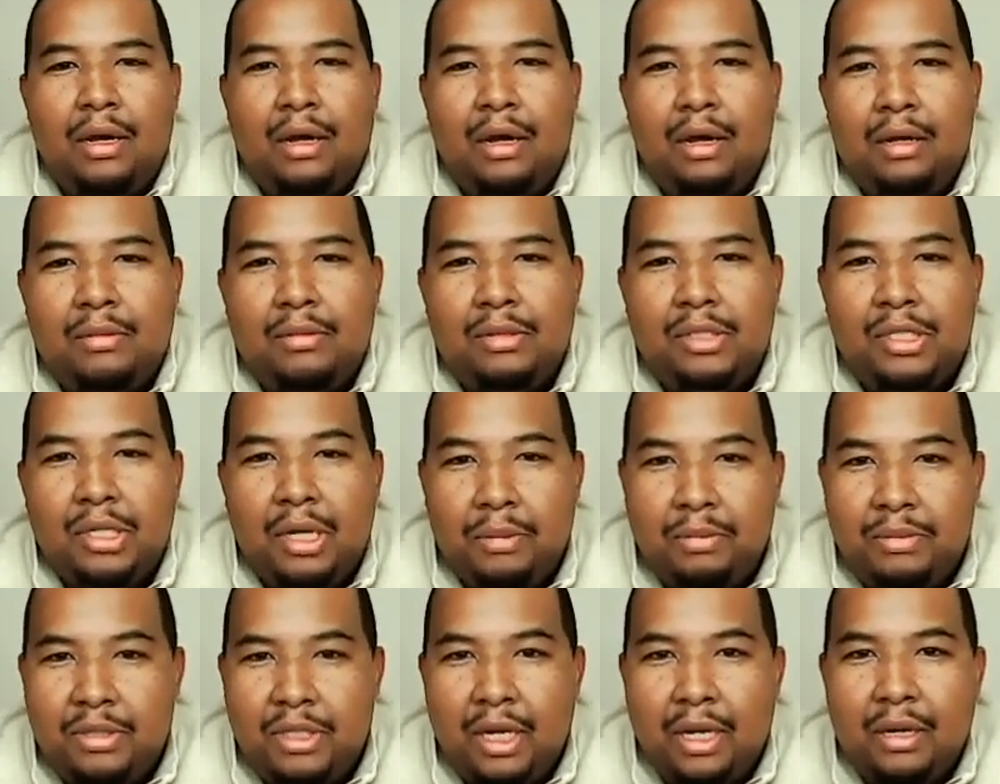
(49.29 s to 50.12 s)

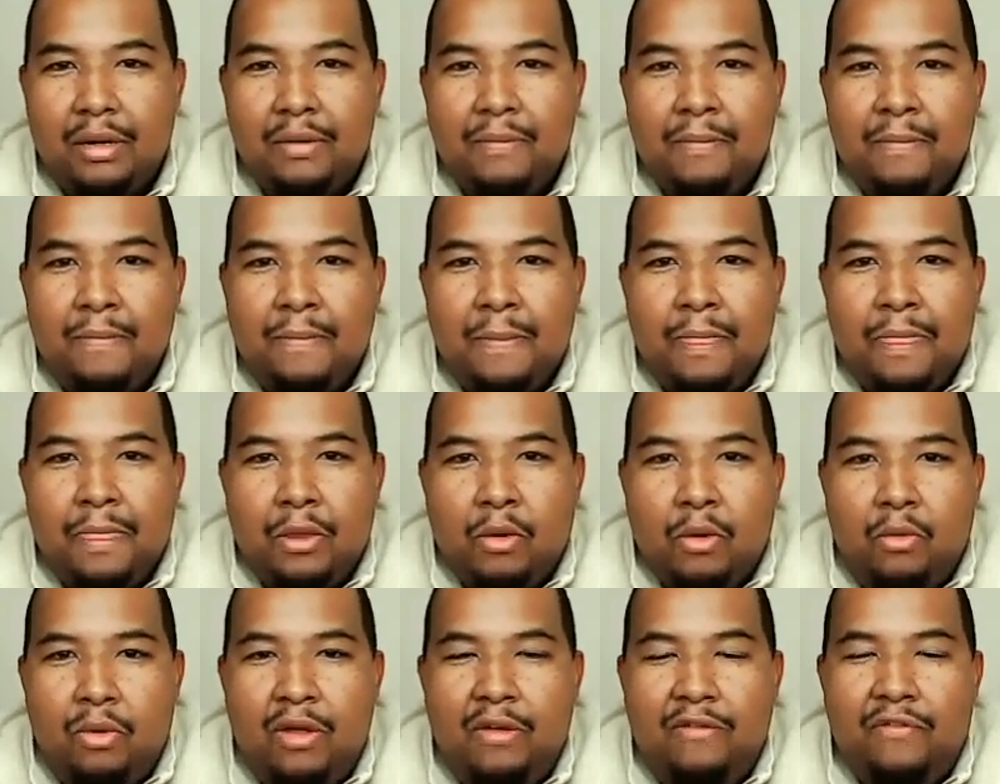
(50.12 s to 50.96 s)
subject,
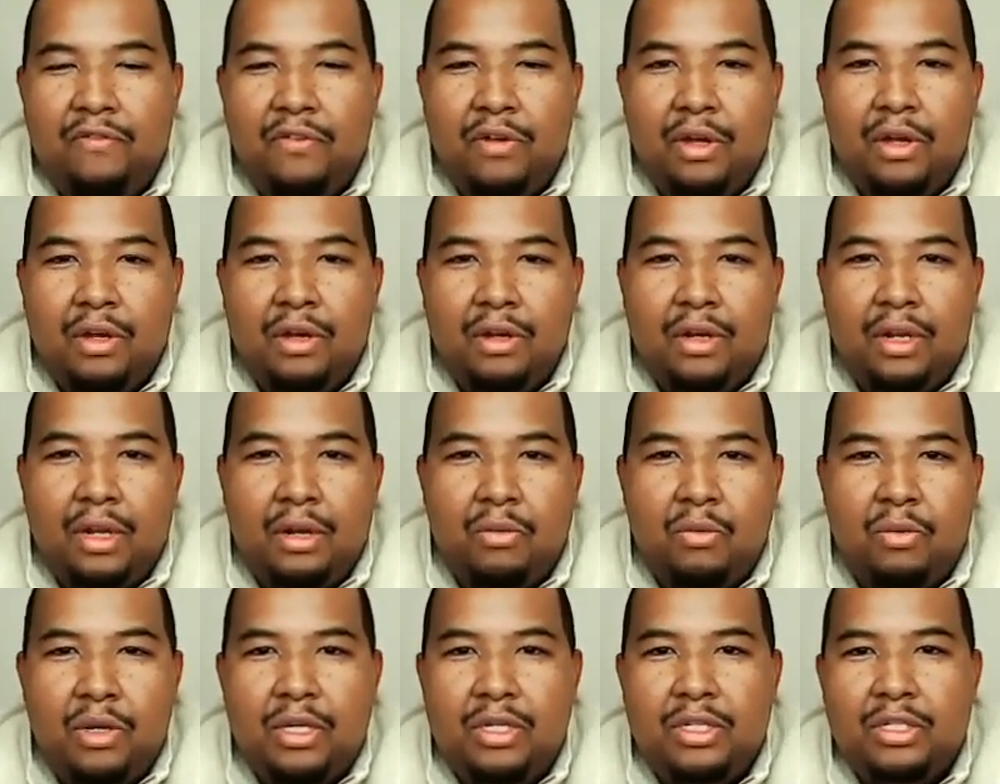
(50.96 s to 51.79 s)
we figured that
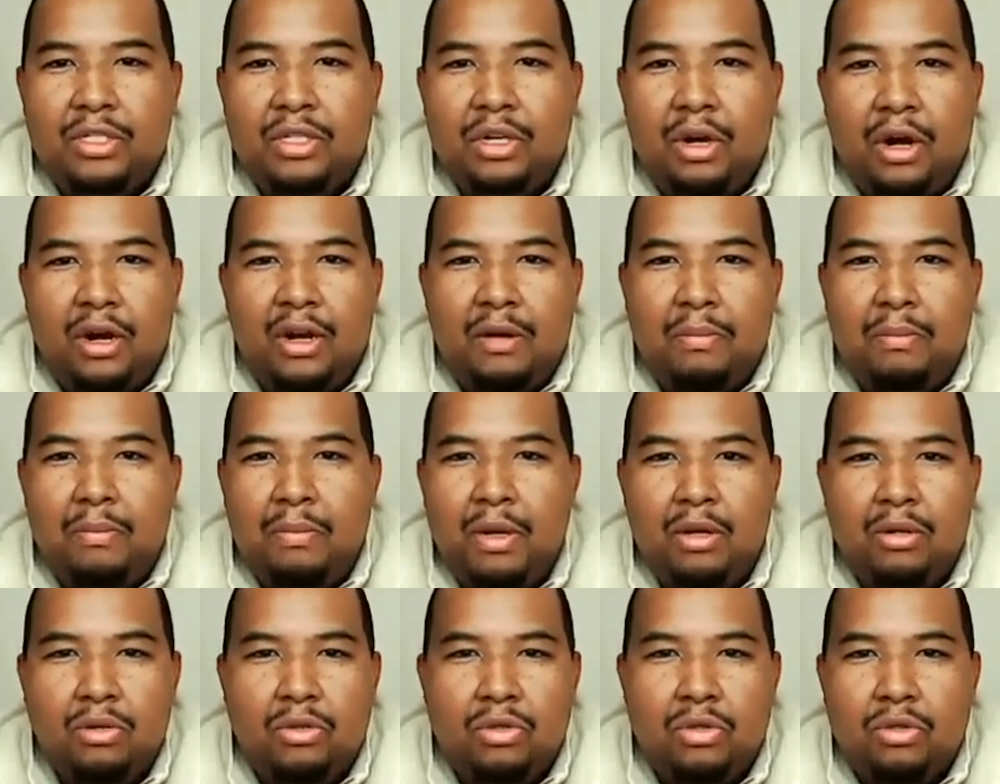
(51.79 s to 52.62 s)
we start in
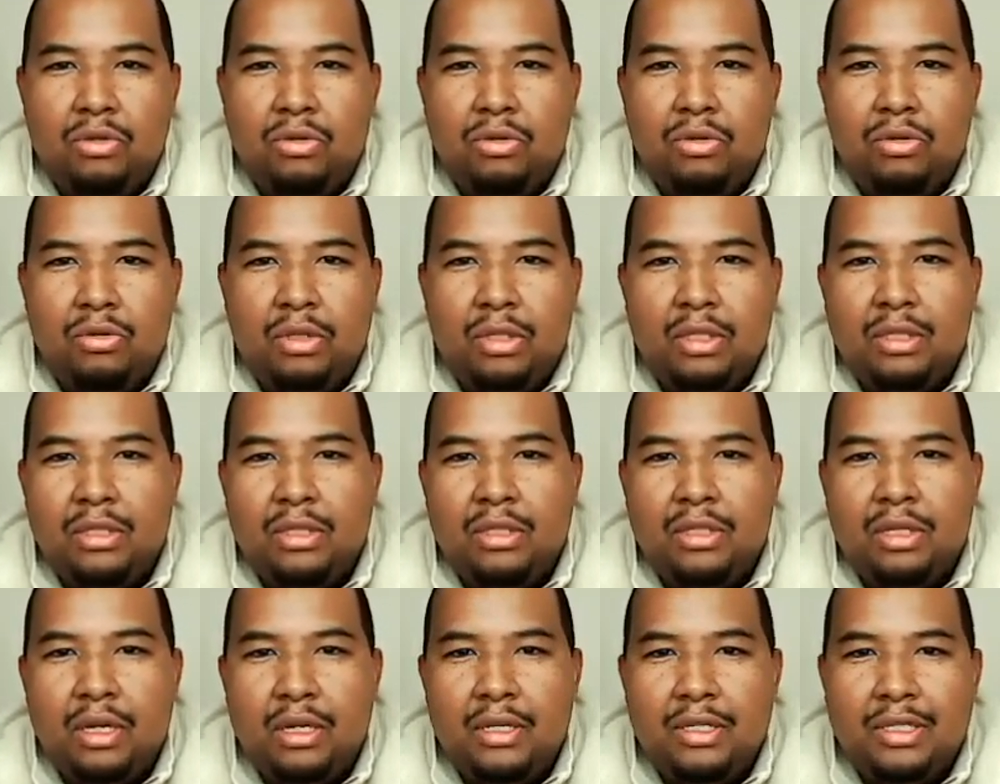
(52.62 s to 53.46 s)
middle school because
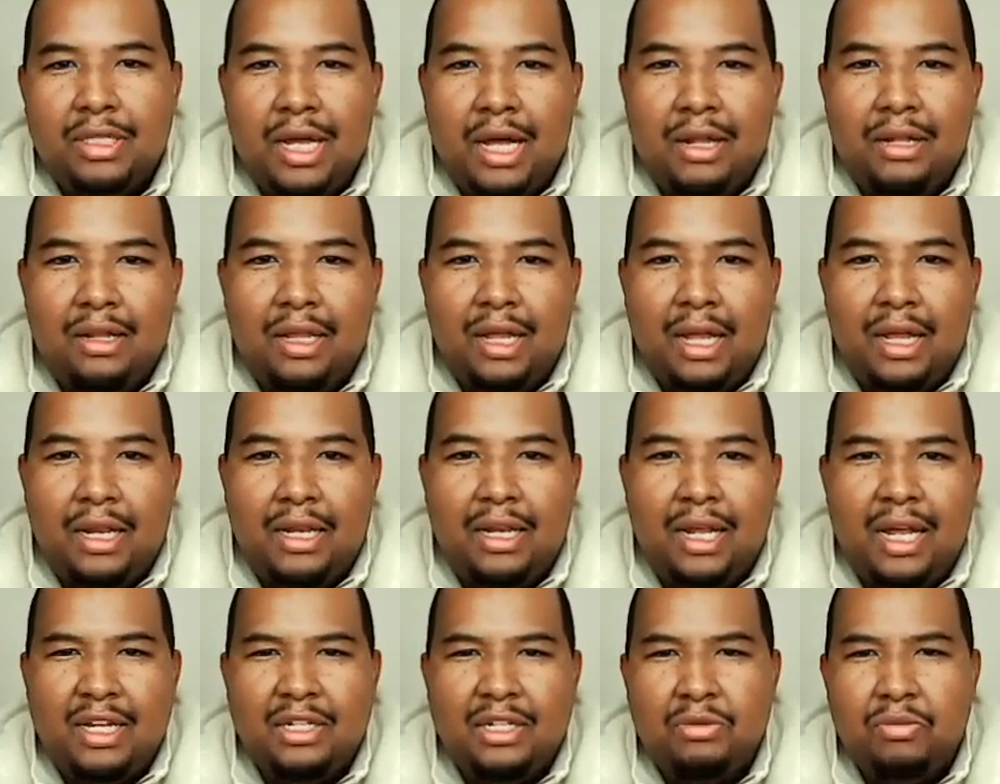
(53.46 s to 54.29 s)
it turns out that
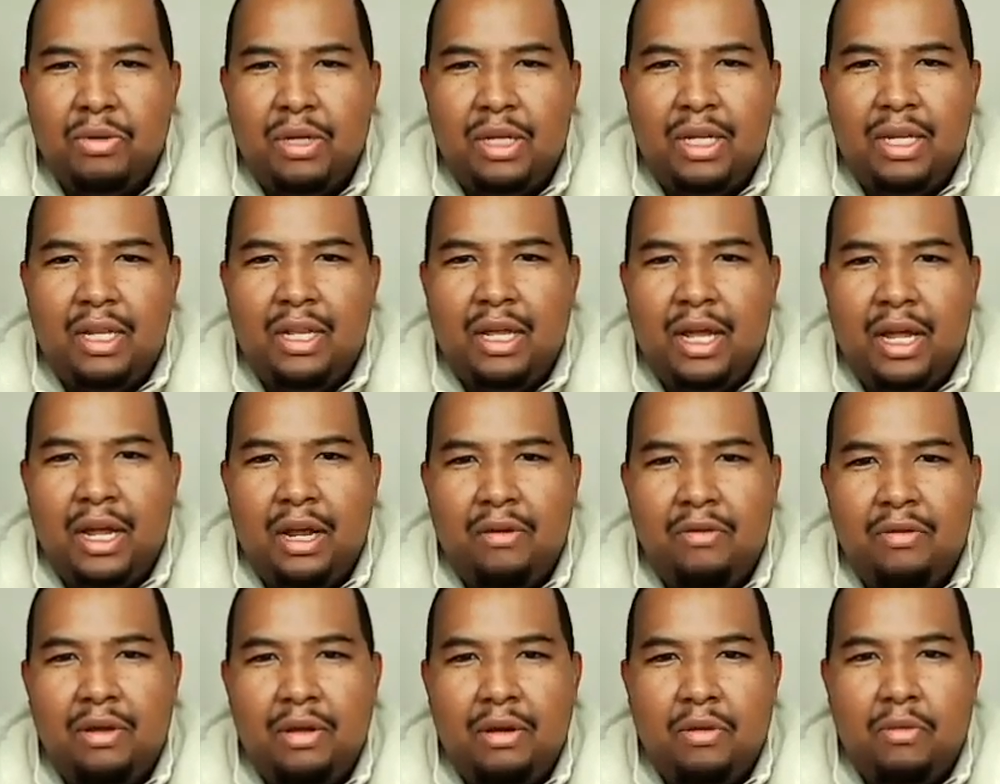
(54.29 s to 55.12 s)
that's really the
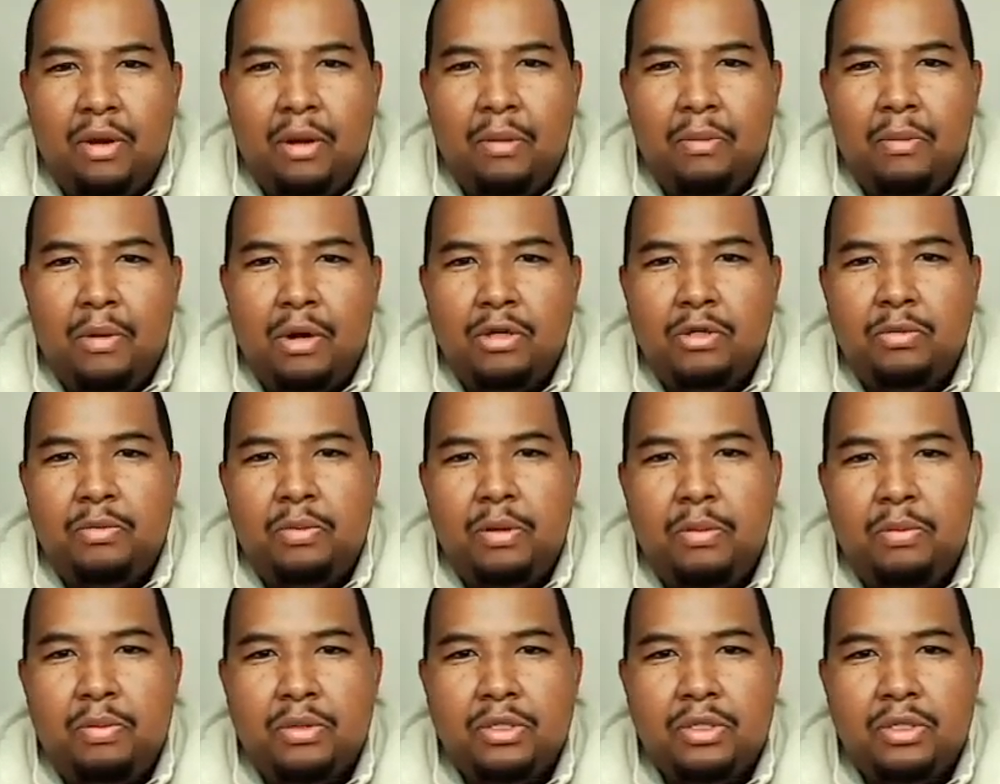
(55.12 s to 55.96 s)
area where most
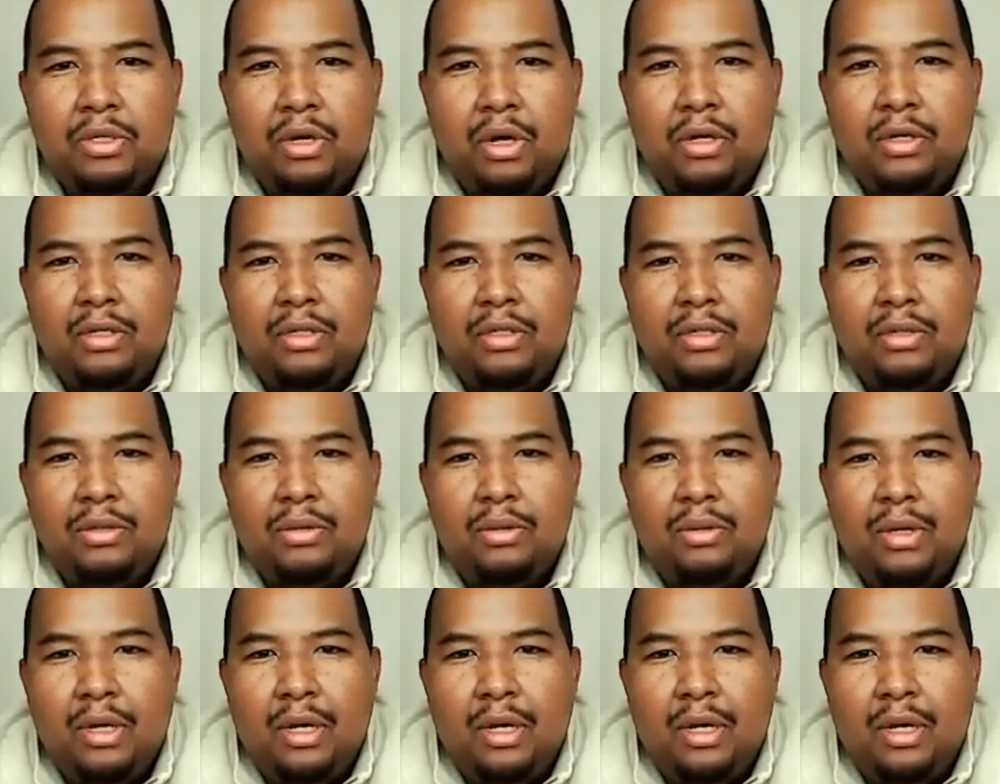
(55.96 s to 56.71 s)
people start to